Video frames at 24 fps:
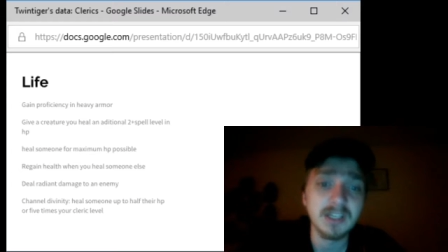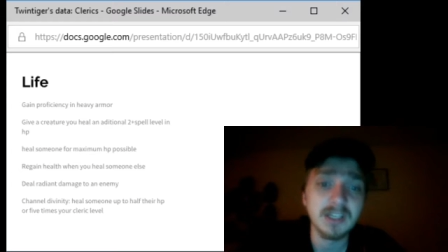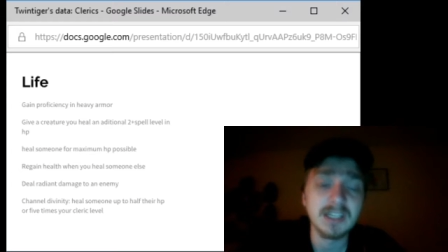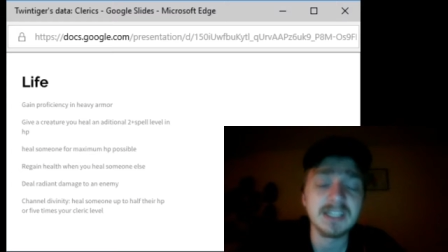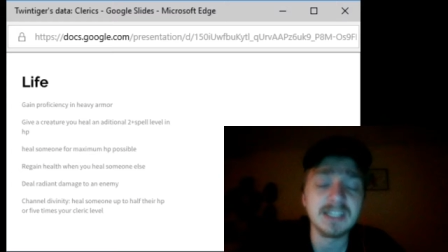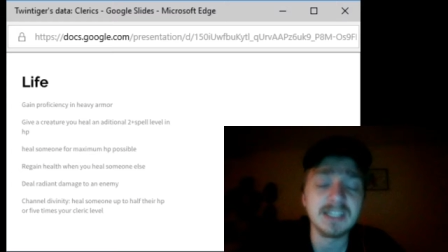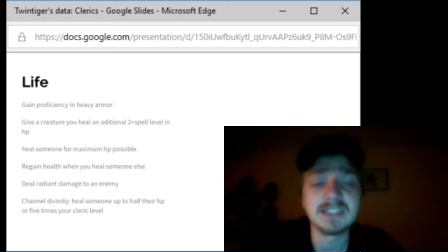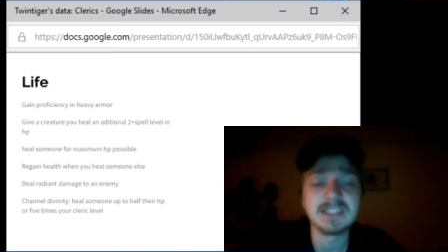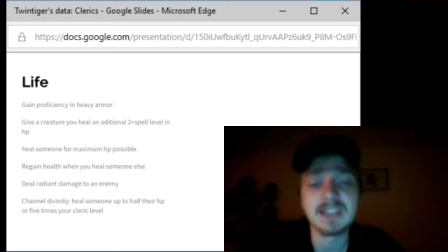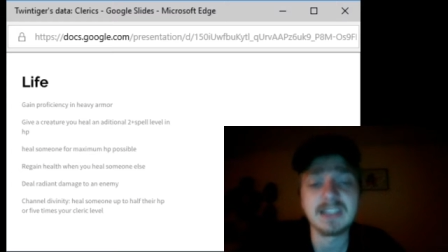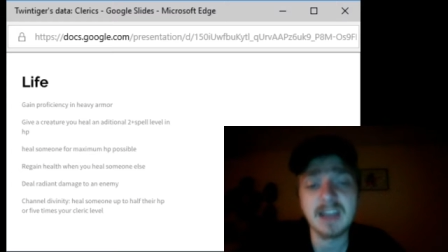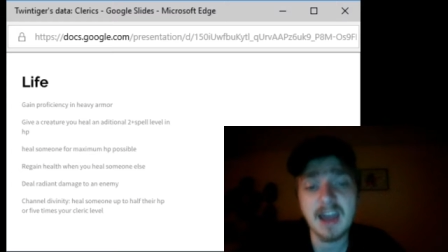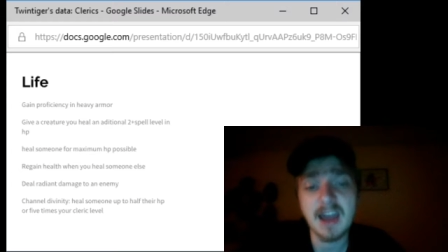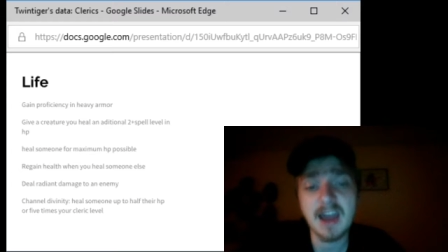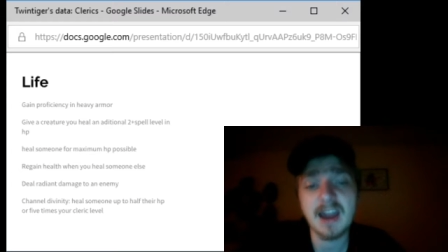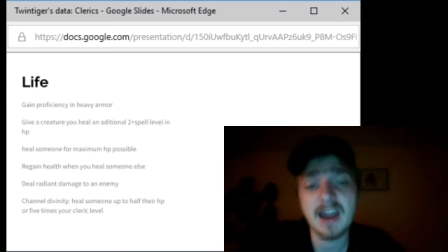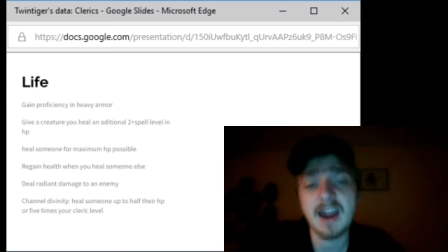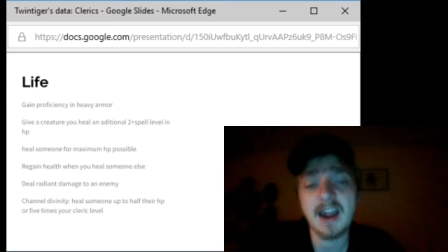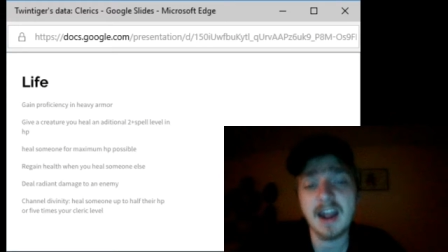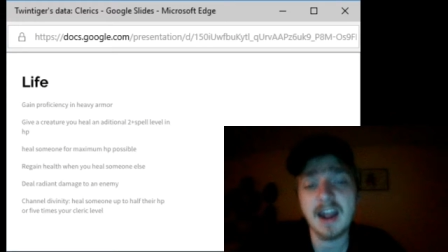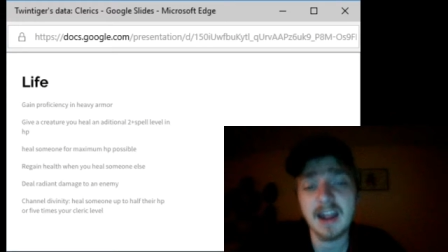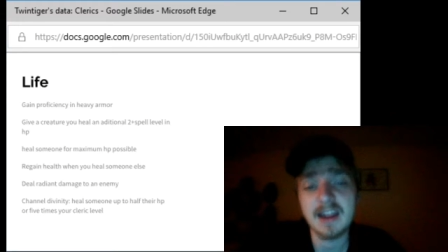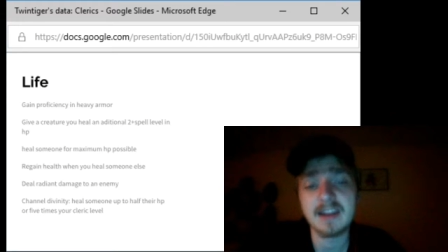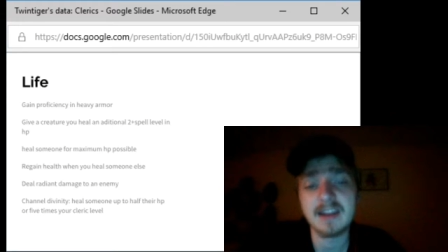is not
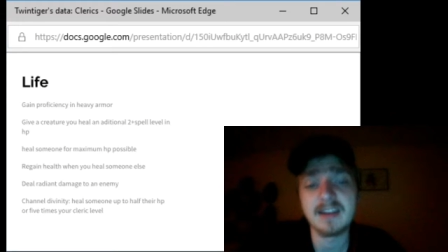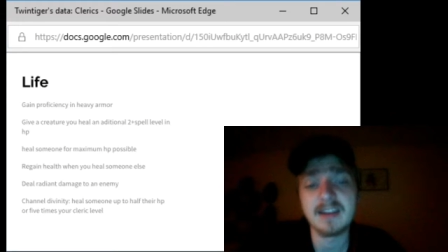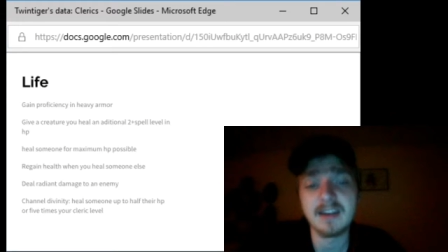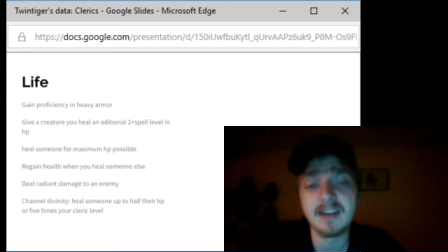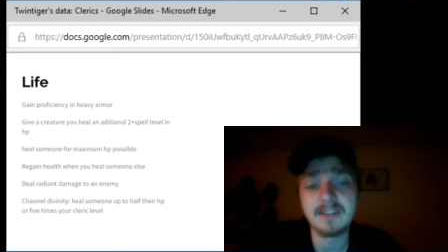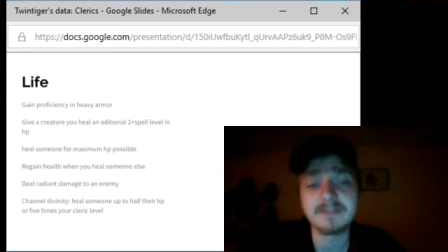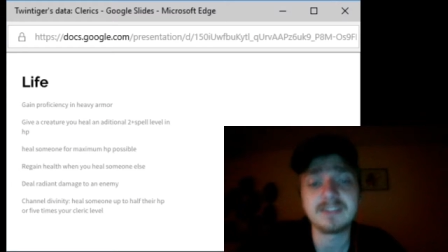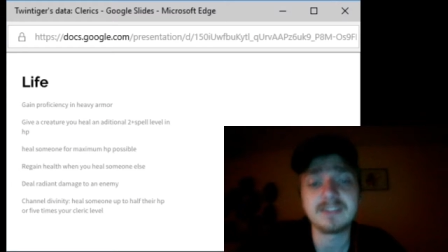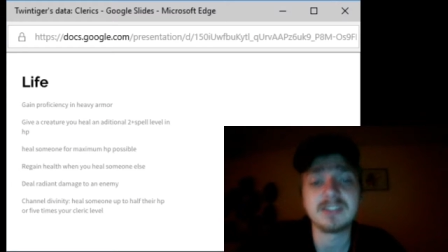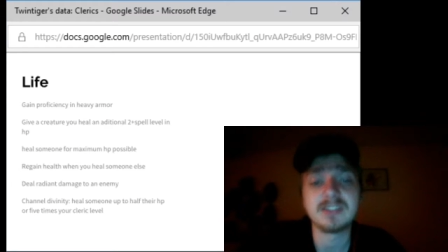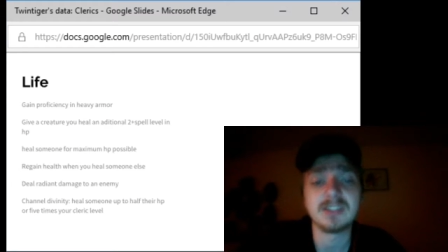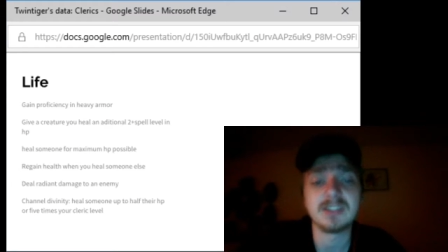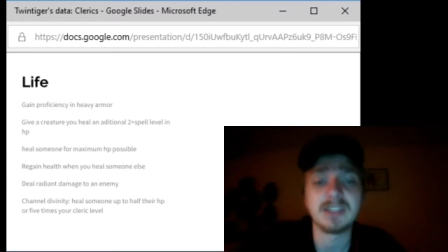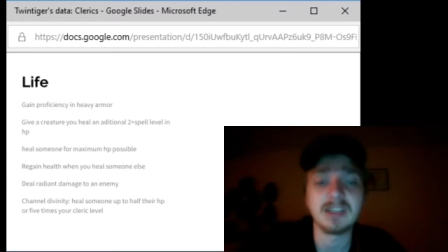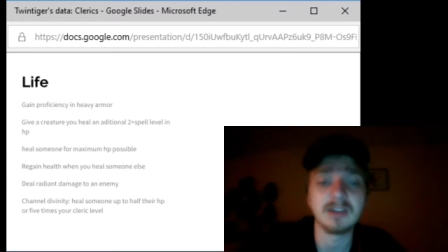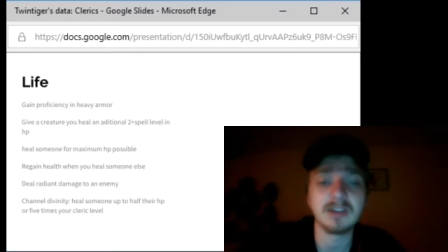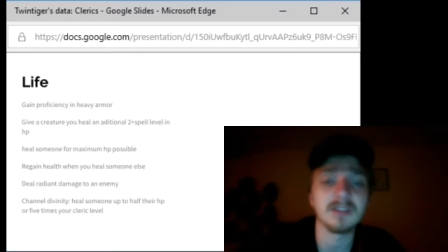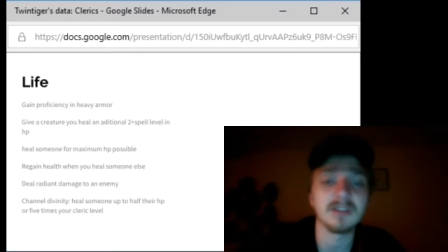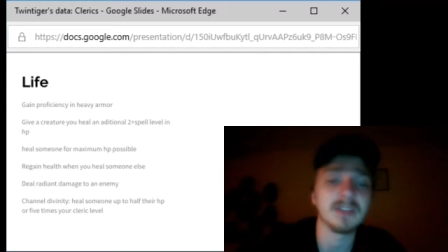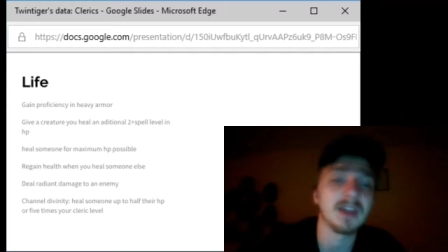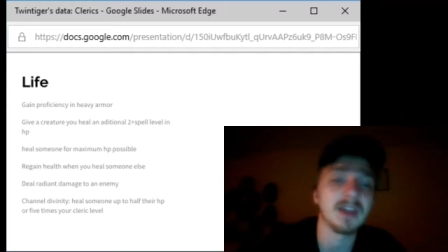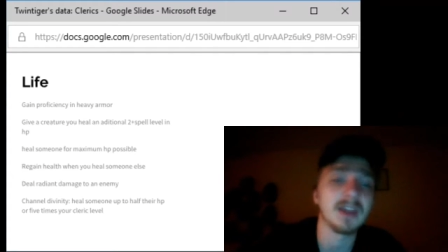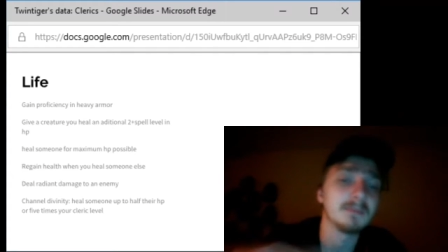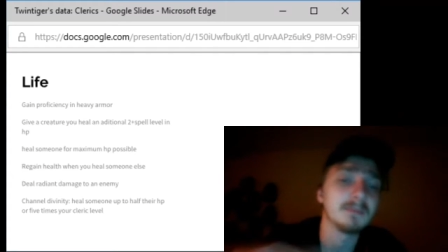high enough to
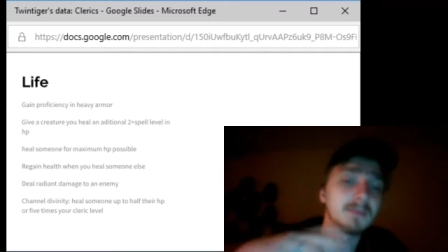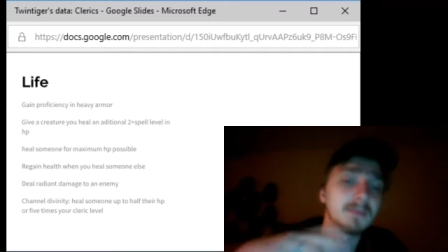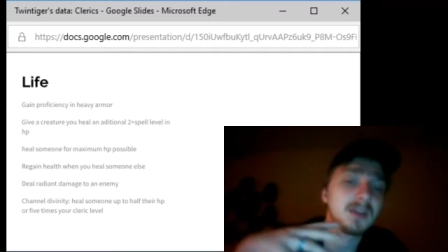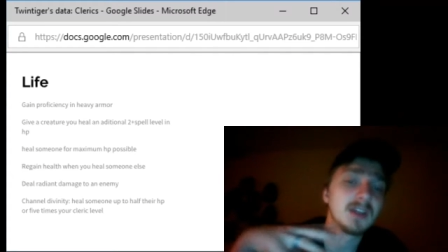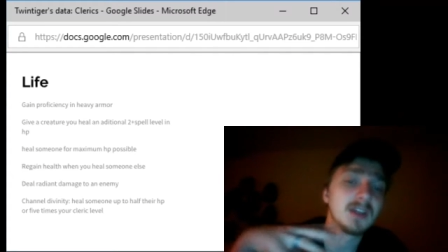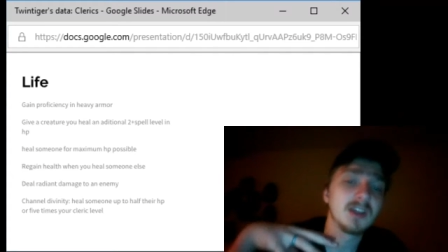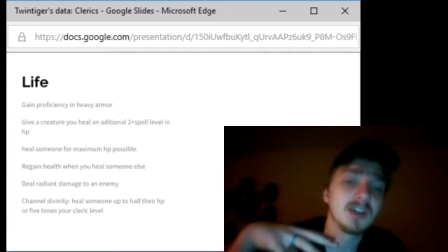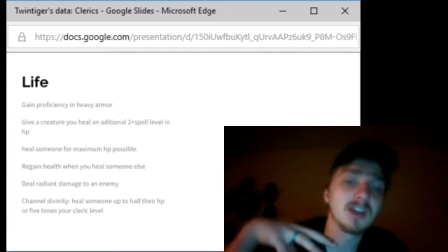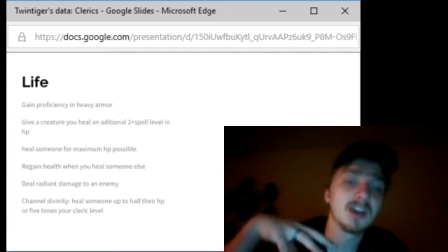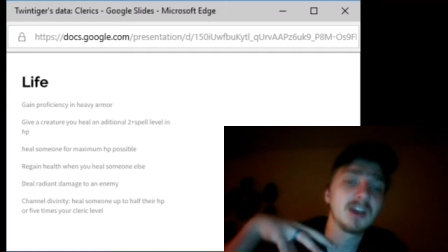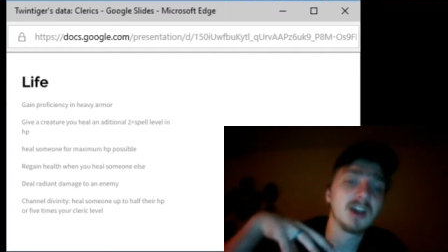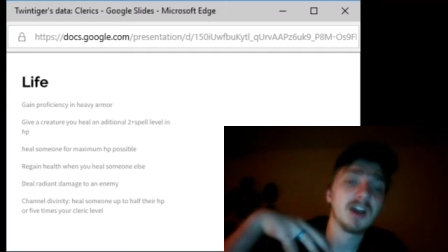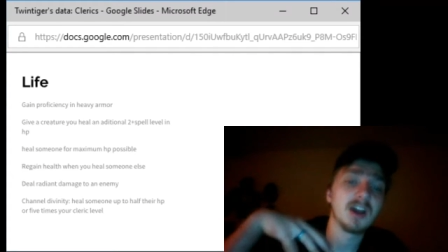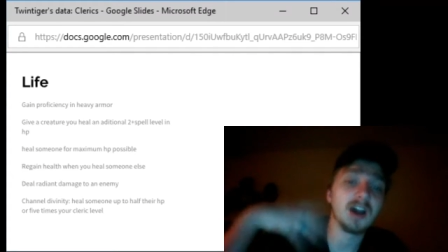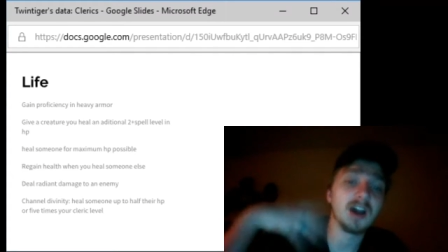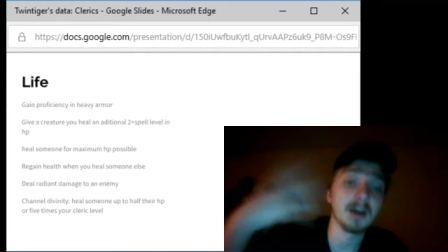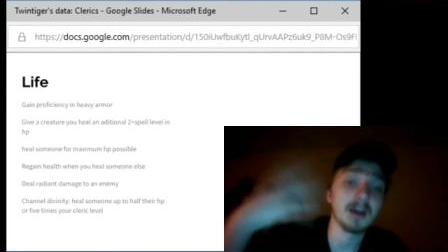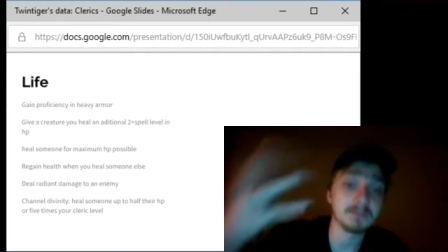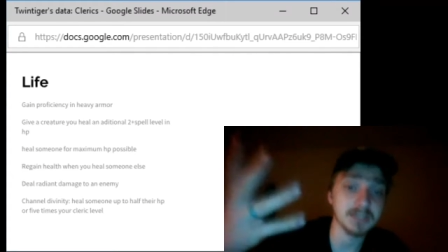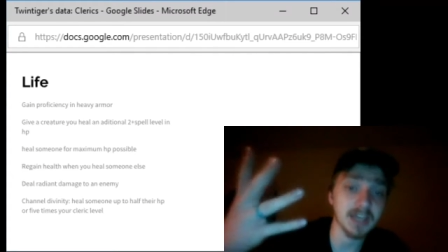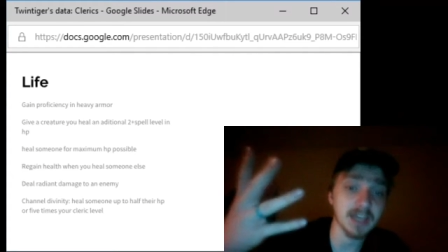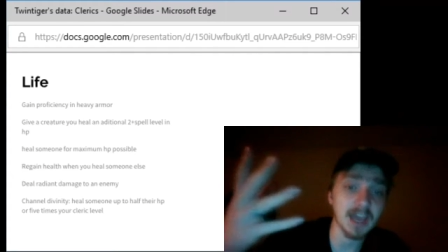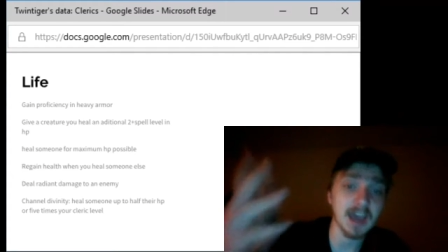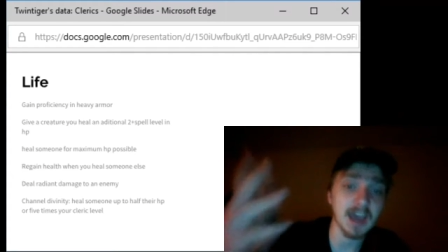heal them up
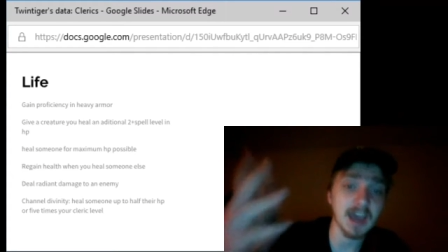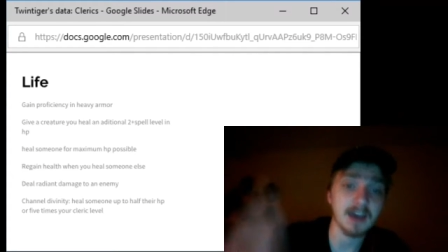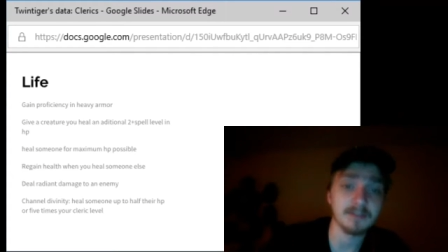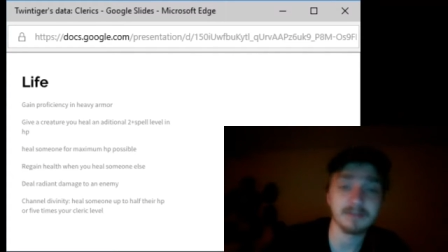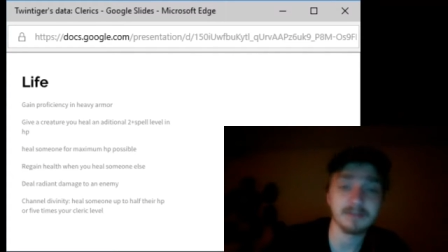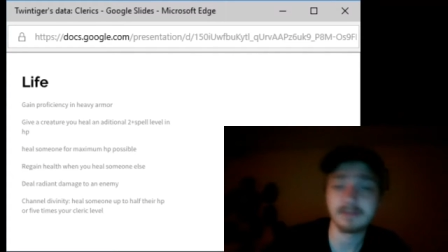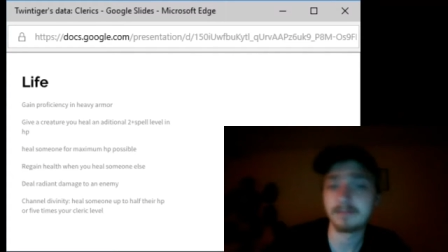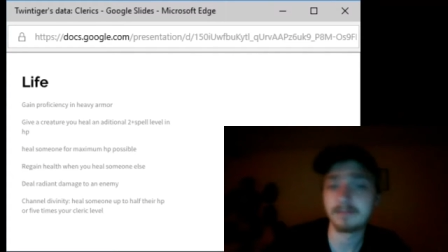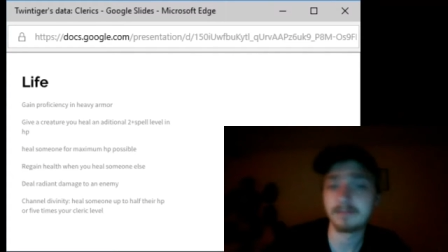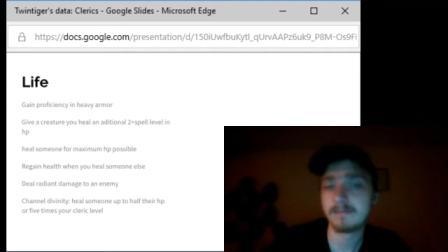to half.